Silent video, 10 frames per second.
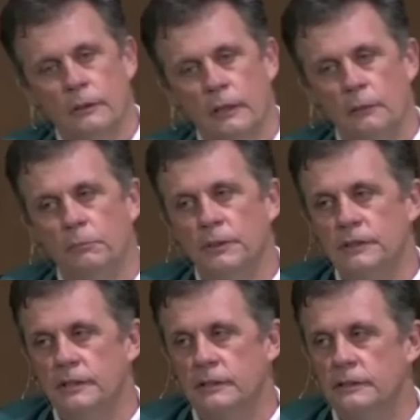in
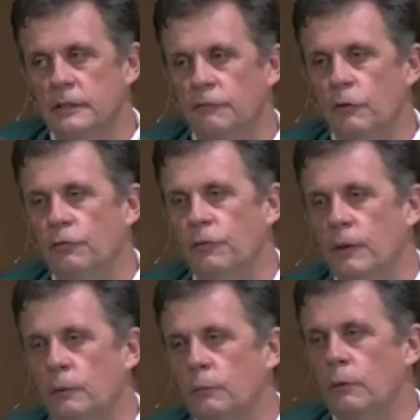persistence, if you
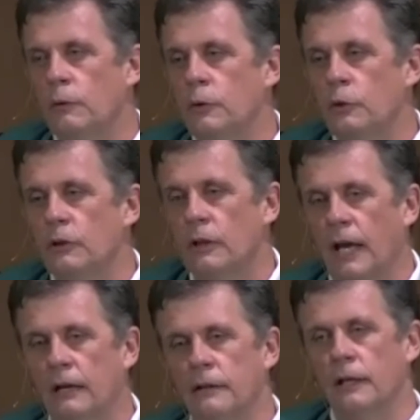feel you're
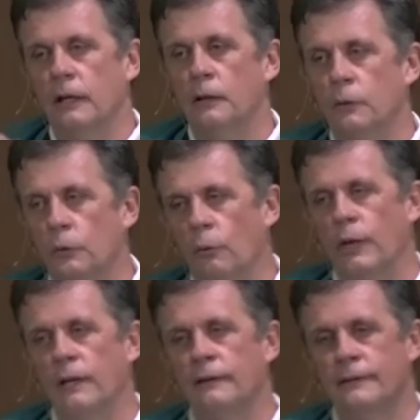learning and
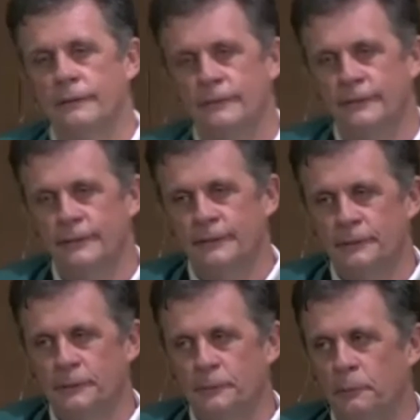growing
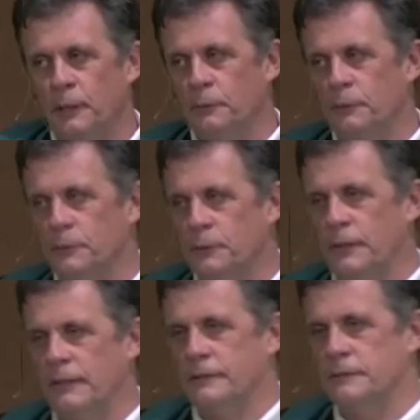while you're
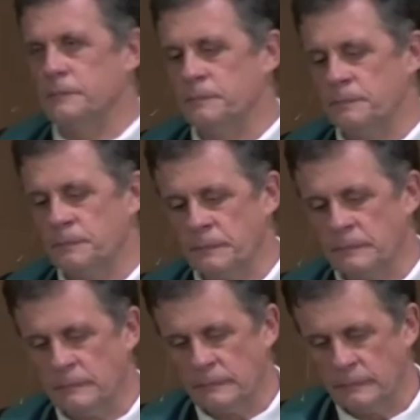doing it.
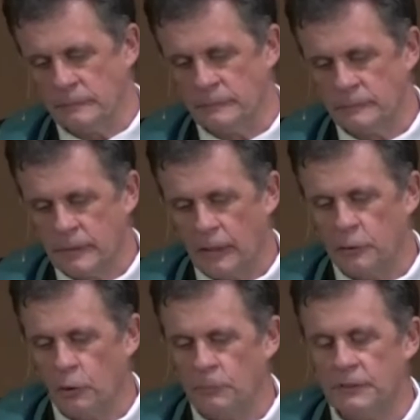
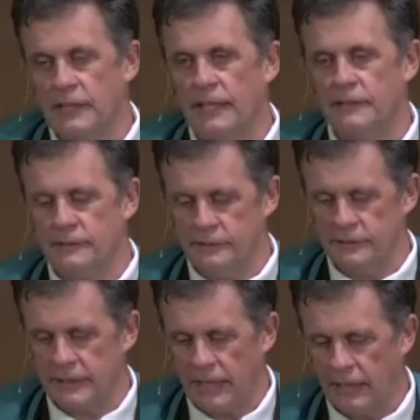And Thomas Edison
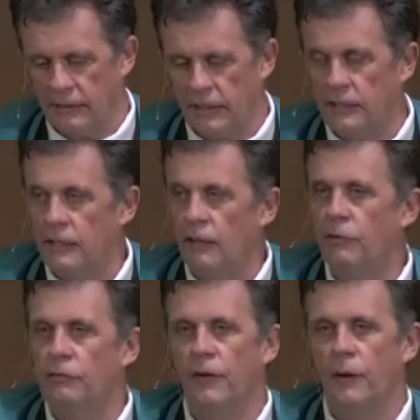said he
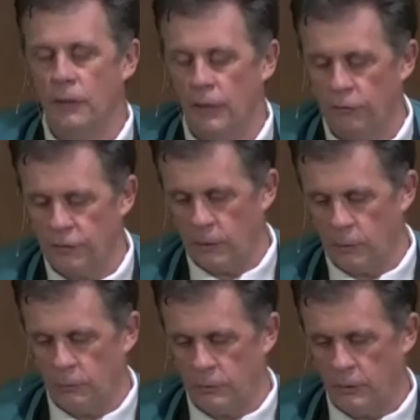never felt he
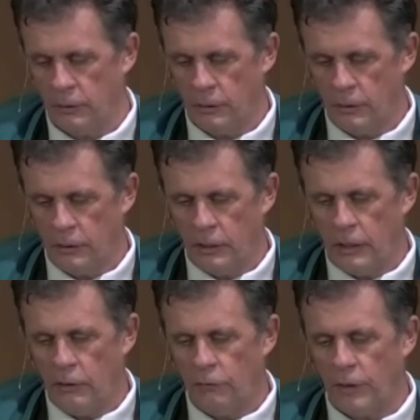failed.
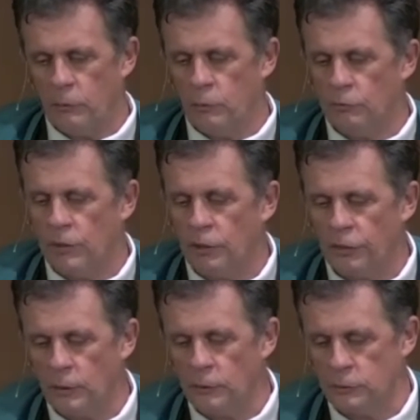He found over
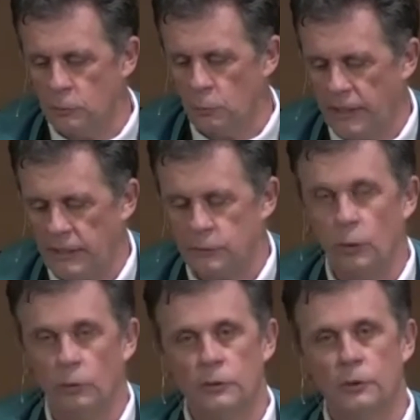1,000 ways
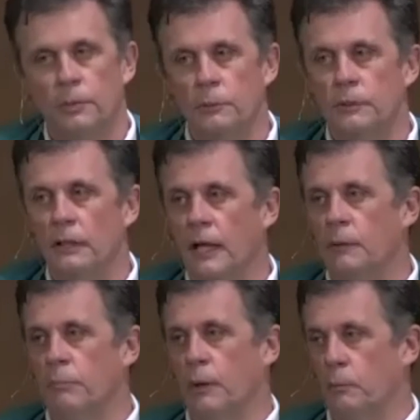not to build a
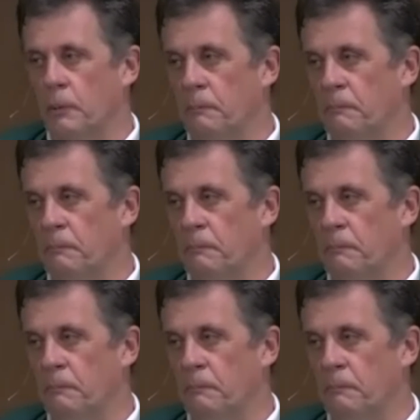light bulb.